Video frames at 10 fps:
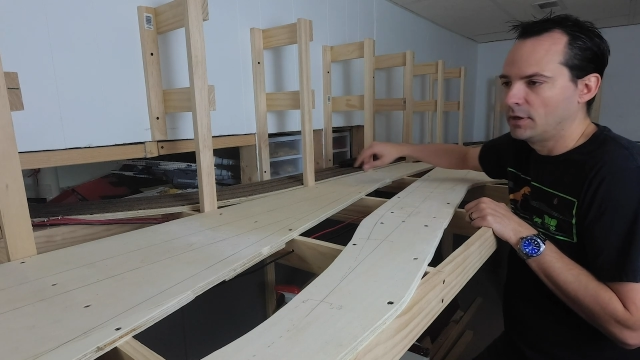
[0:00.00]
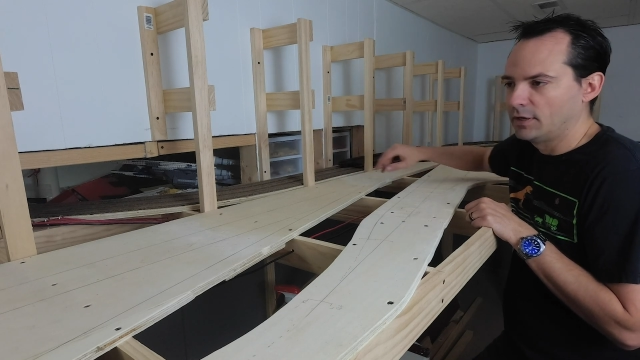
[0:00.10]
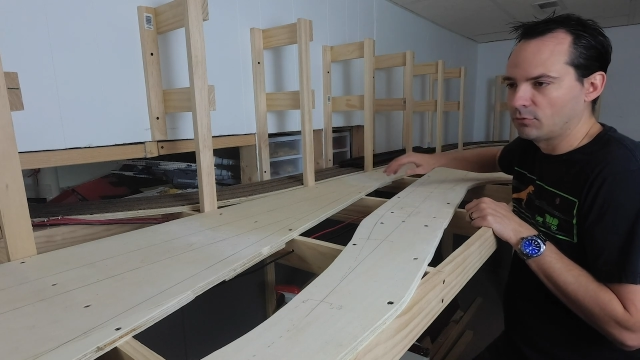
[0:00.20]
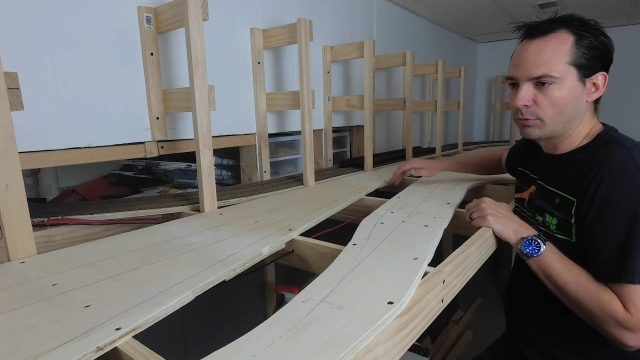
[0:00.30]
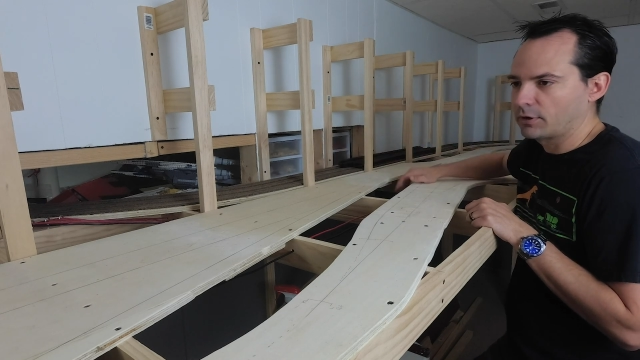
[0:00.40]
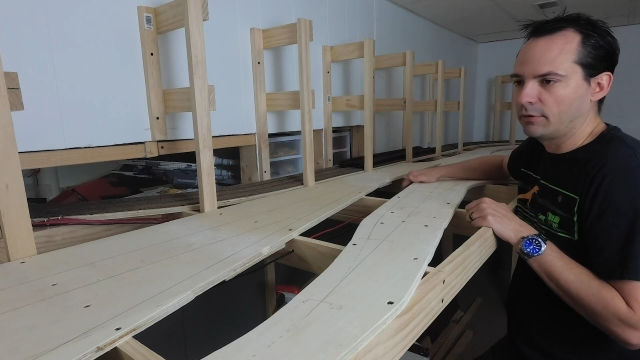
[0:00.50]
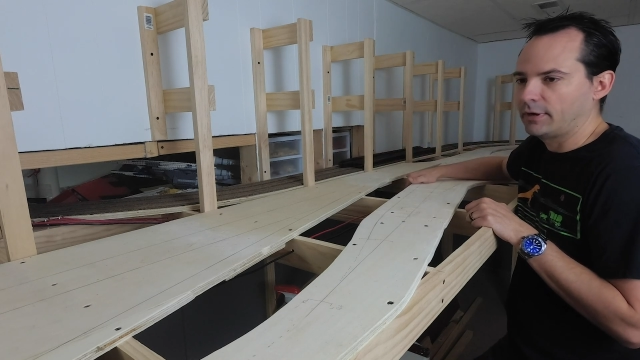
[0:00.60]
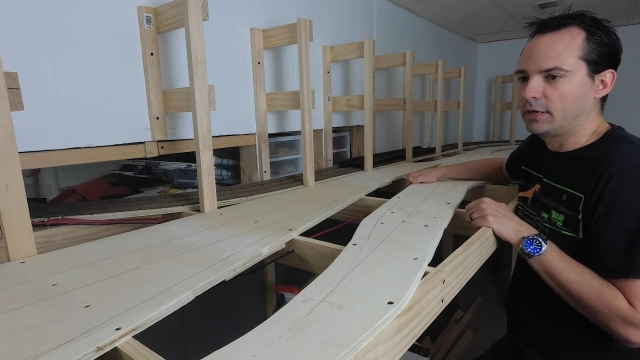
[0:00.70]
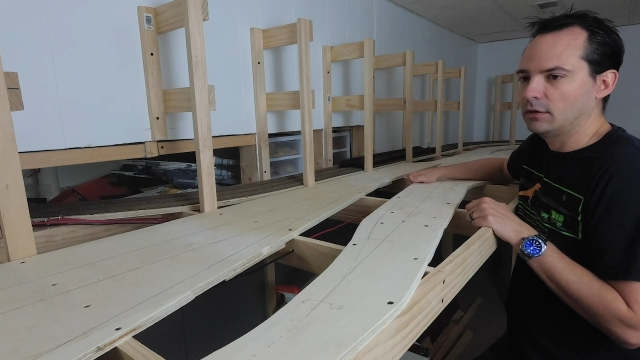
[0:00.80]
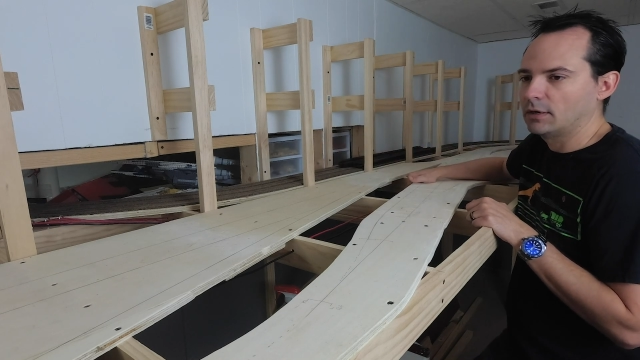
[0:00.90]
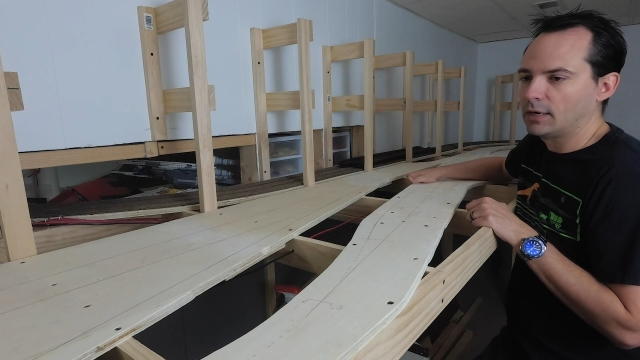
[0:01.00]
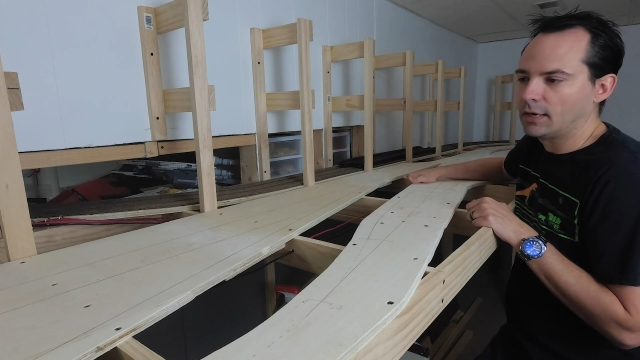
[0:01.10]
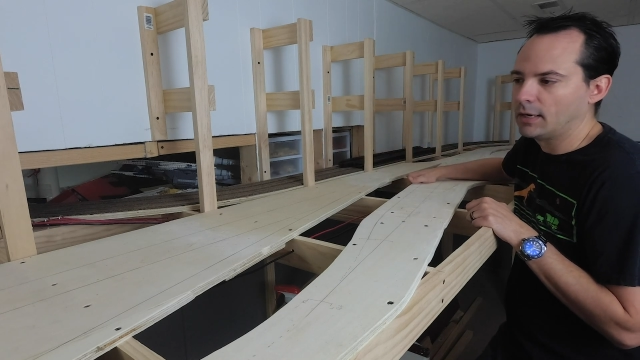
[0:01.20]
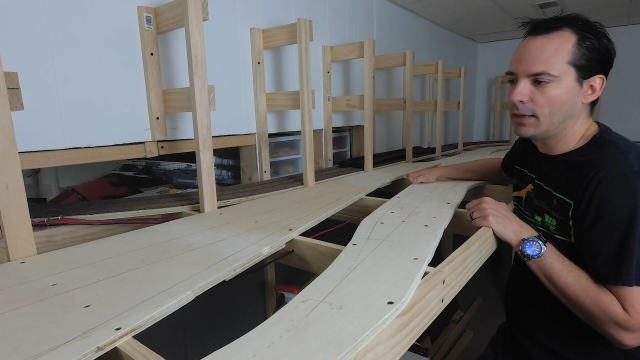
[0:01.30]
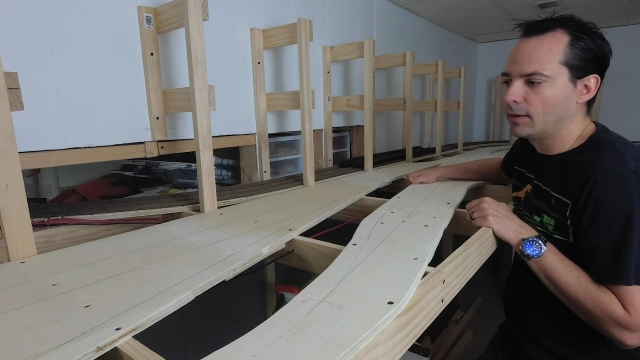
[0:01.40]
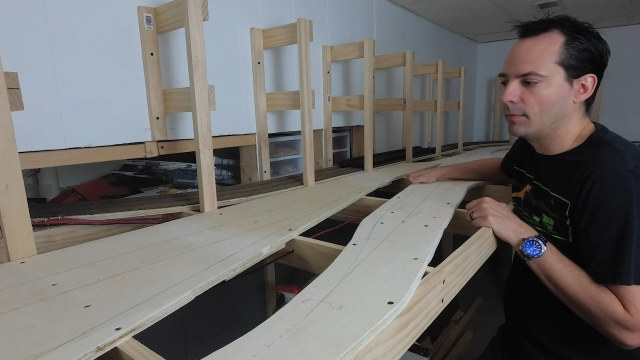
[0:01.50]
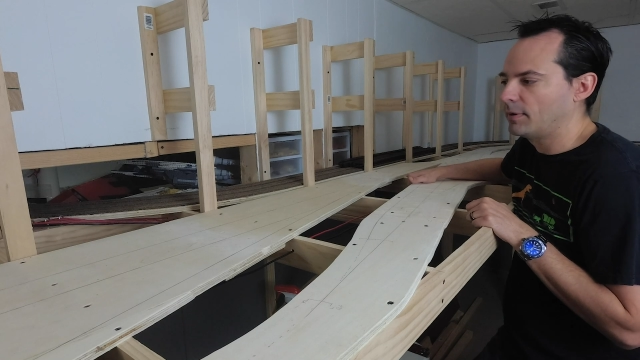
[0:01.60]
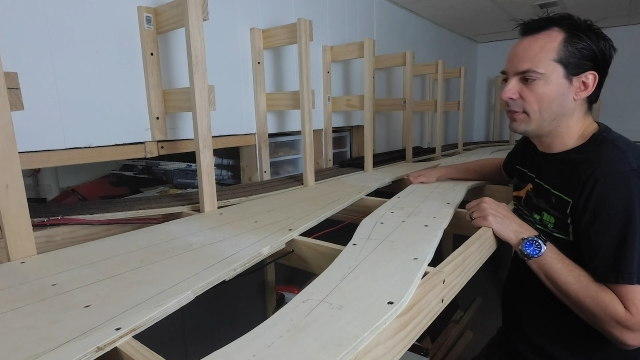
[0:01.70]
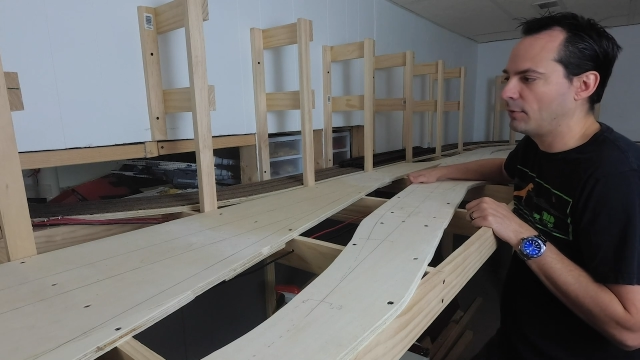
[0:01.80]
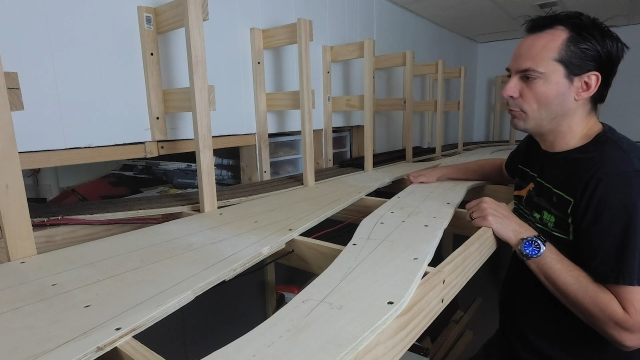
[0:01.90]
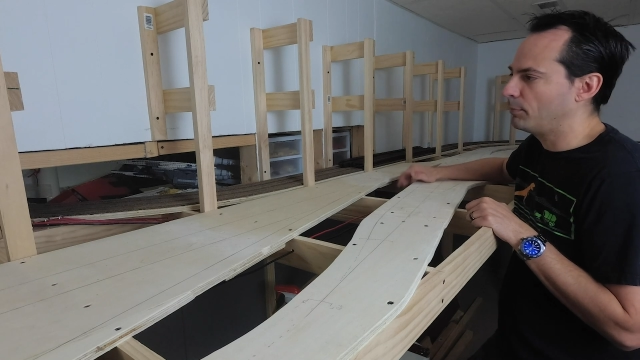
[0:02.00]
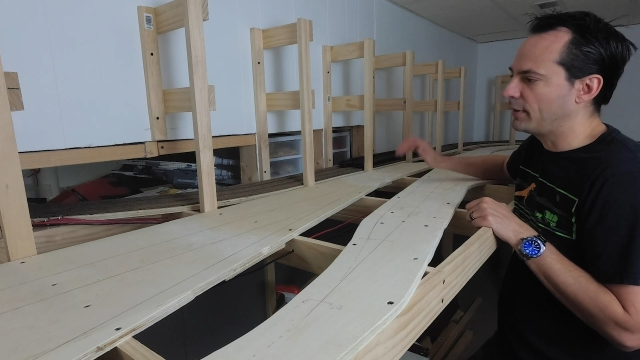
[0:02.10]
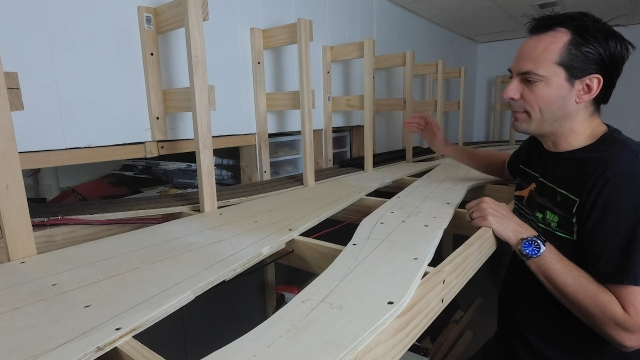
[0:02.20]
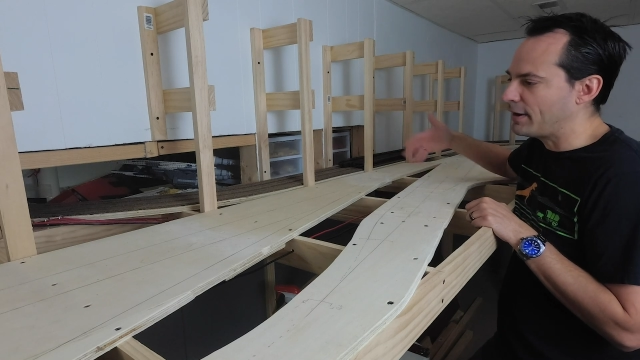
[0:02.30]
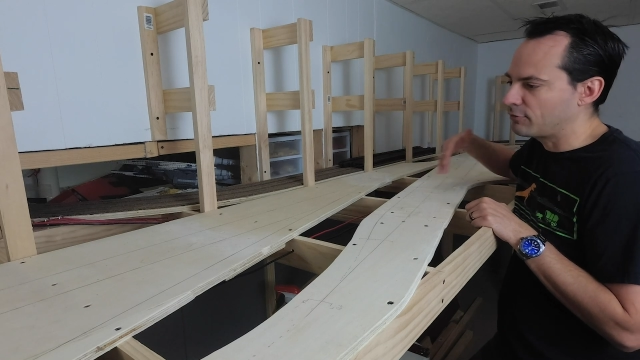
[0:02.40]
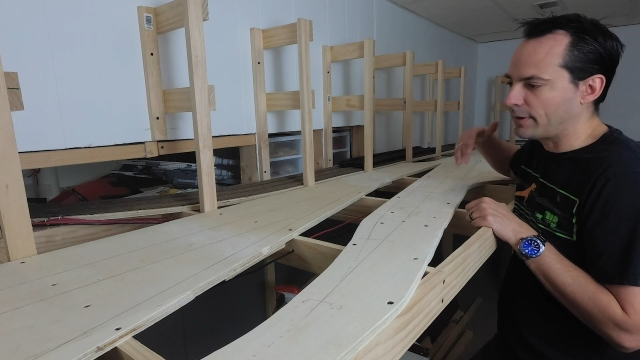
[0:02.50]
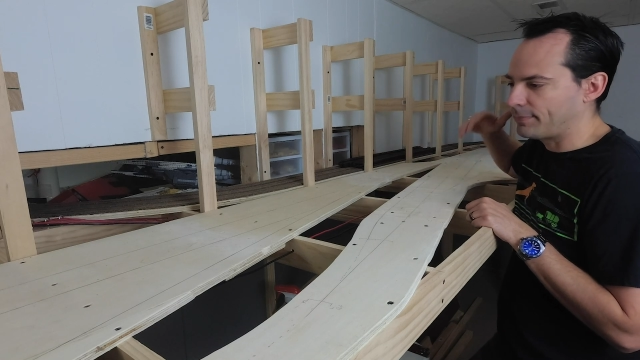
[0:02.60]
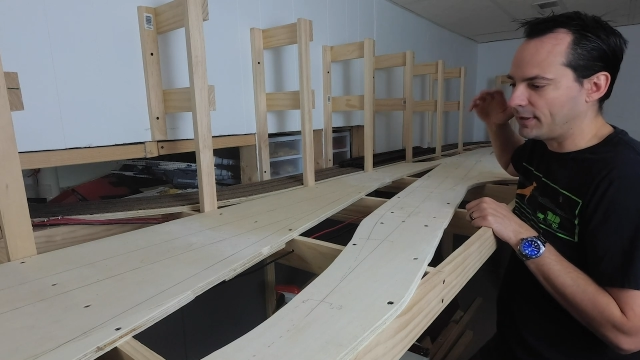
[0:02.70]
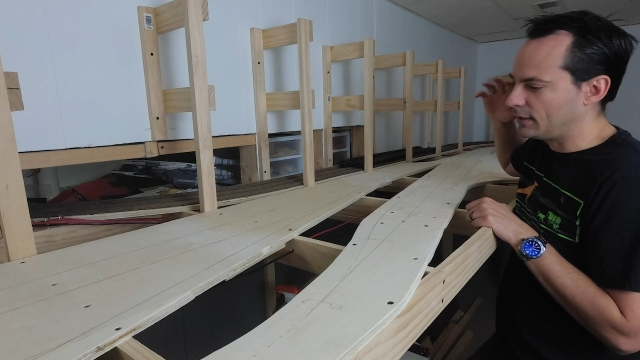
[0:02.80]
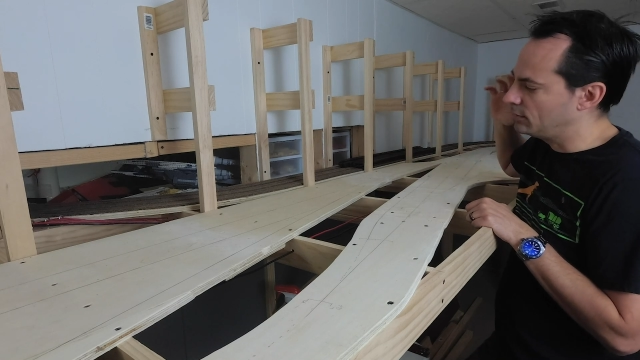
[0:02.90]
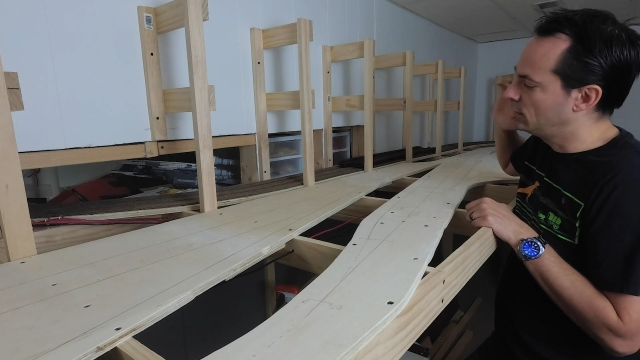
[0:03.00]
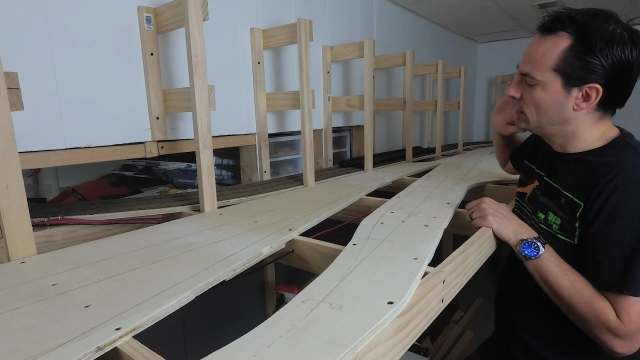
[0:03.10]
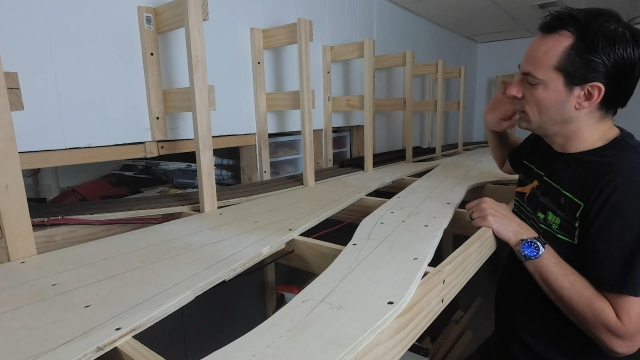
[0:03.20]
is working great, and then we'll put the backdrop on.